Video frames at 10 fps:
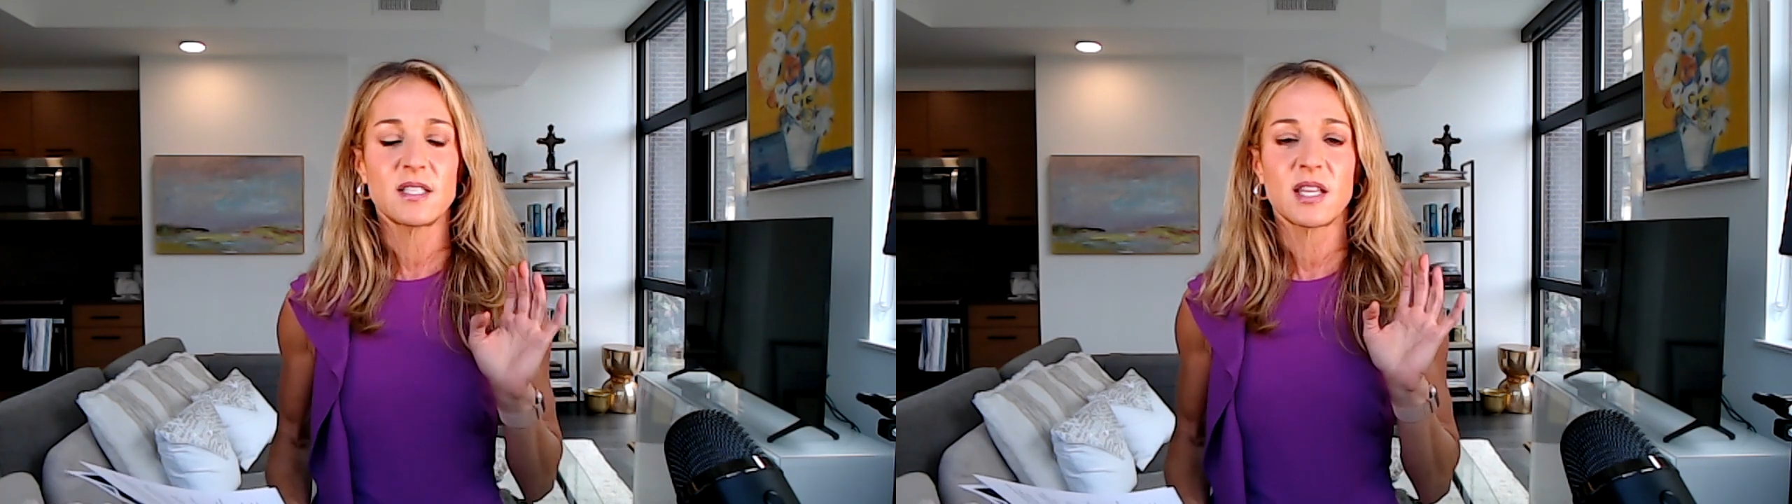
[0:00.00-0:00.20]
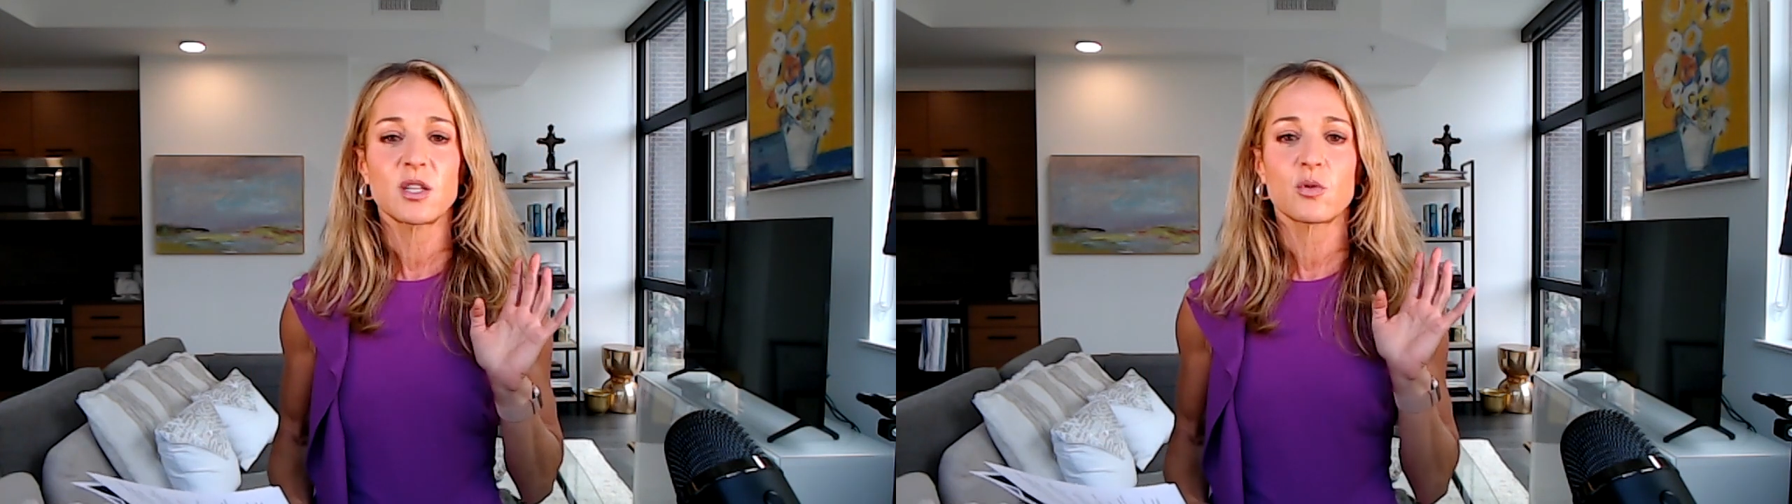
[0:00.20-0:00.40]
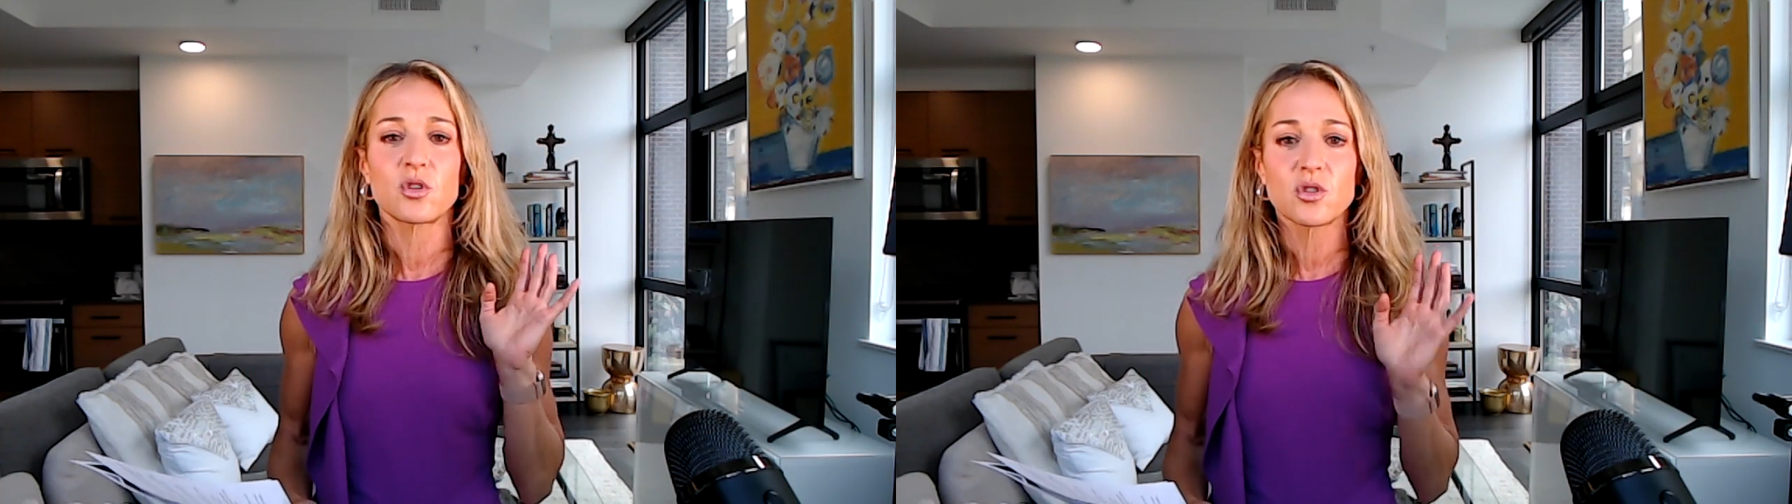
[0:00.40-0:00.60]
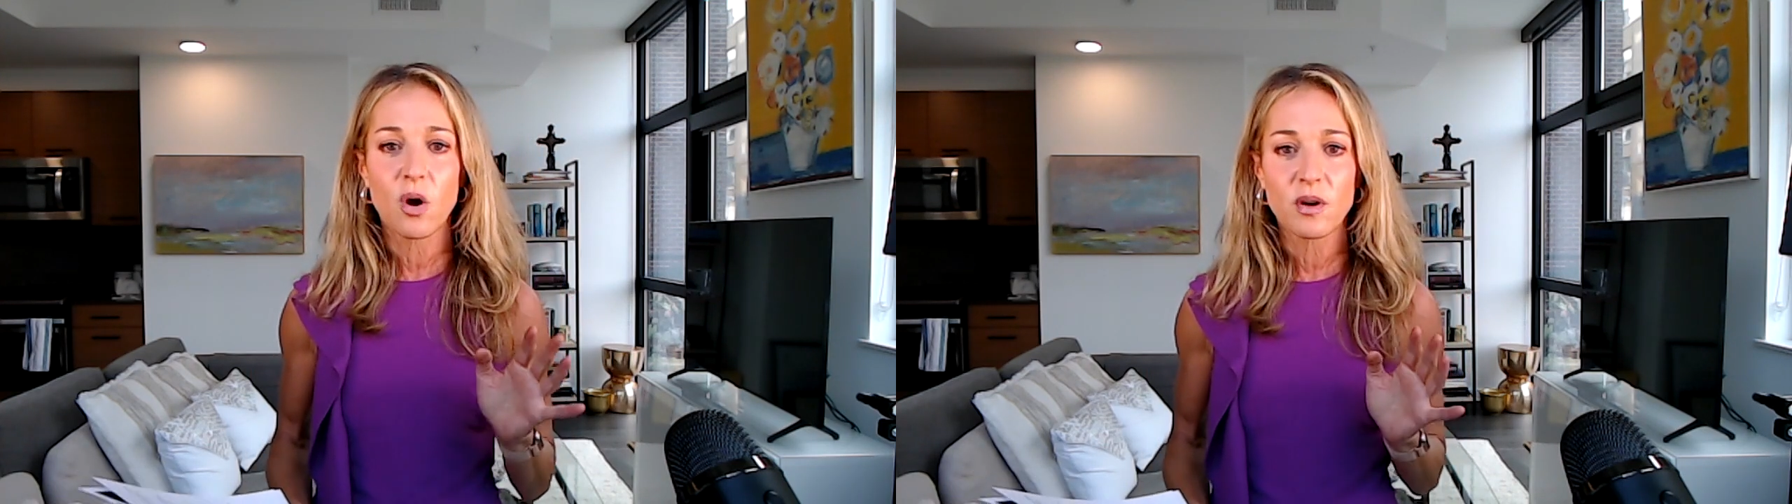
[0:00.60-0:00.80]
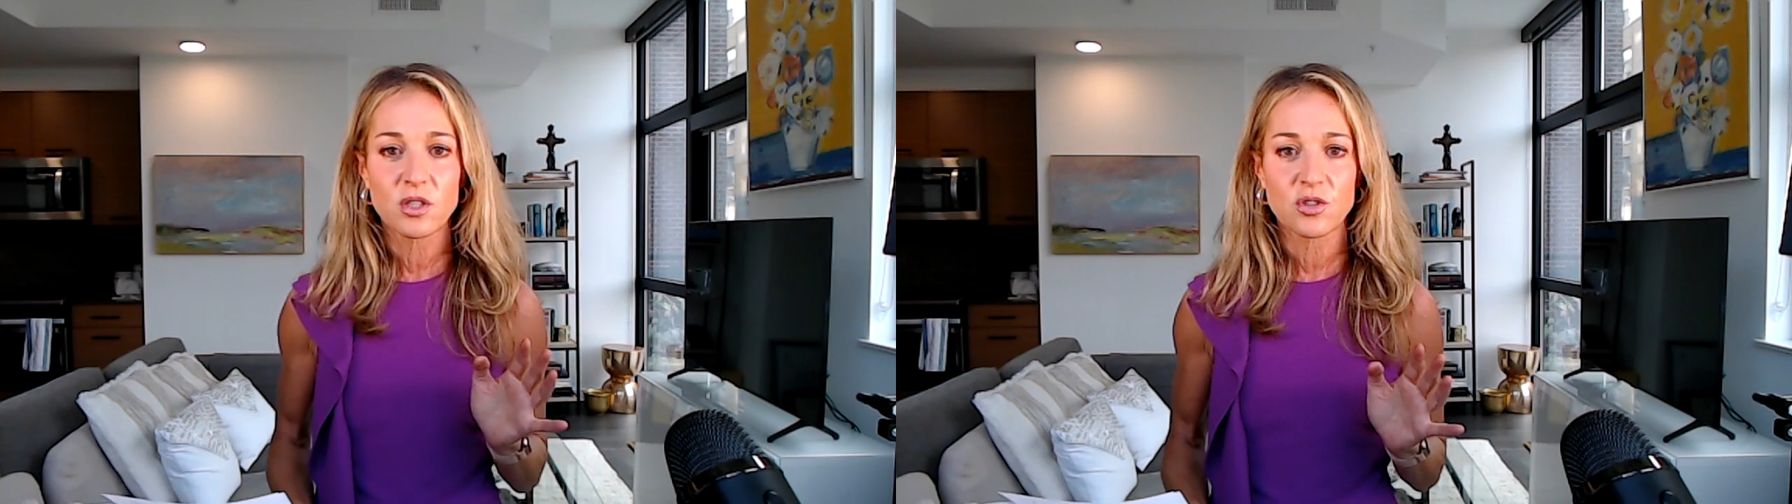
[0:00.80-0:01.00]
things were
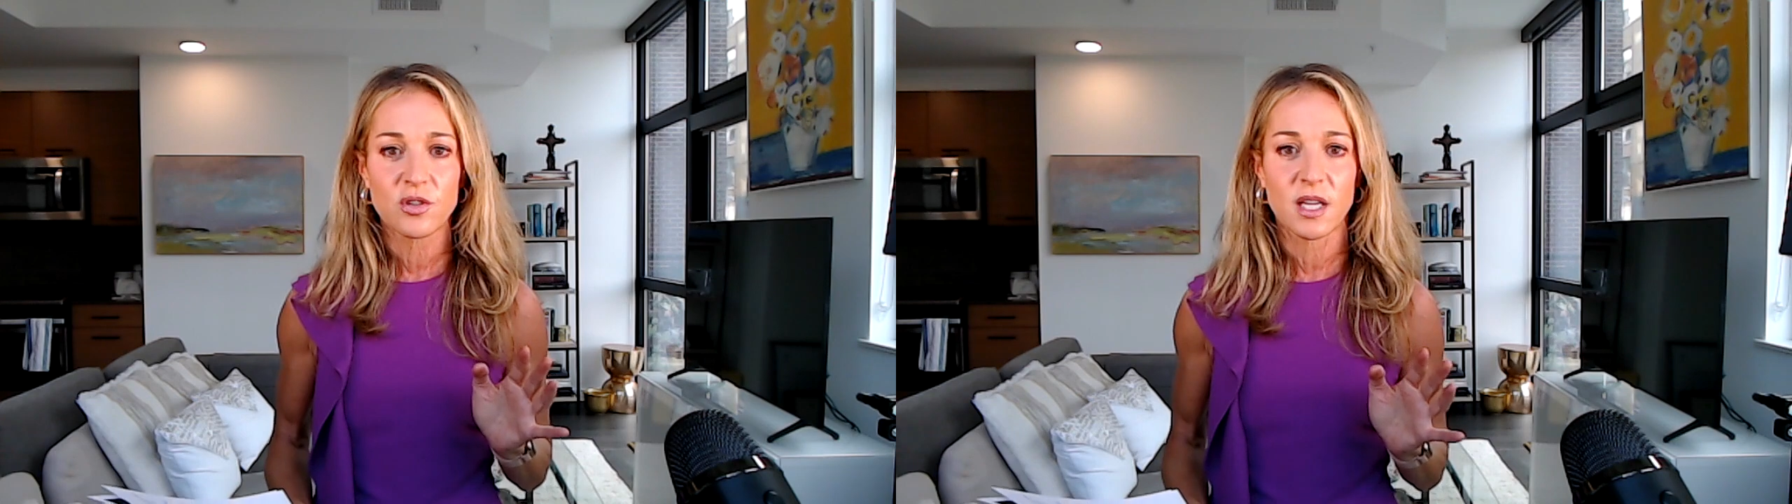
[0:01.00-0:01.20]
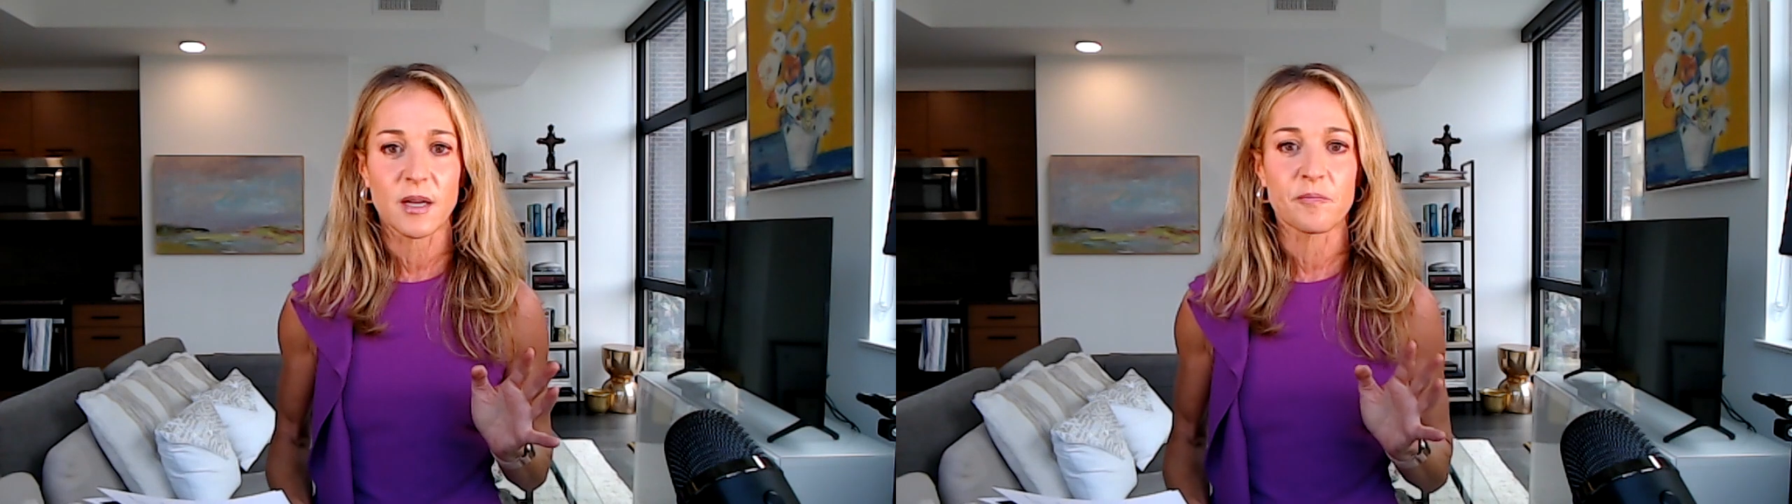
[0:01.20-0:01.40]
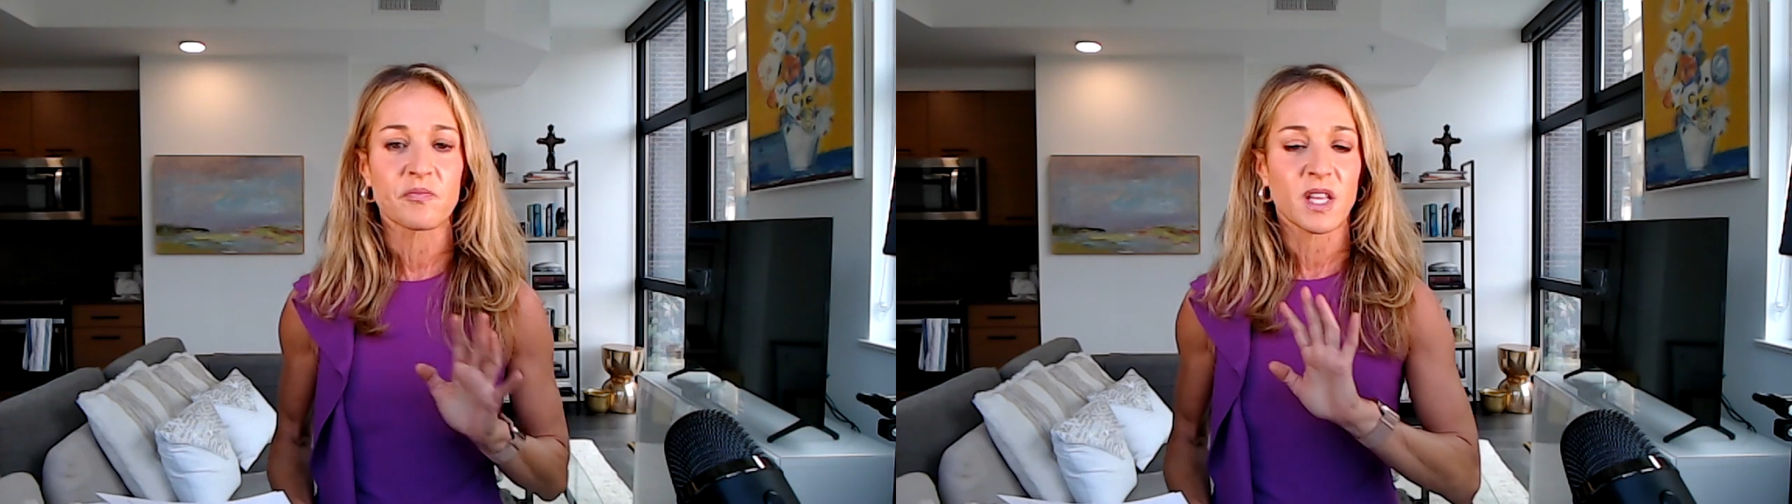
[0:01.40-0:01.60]
so extreme,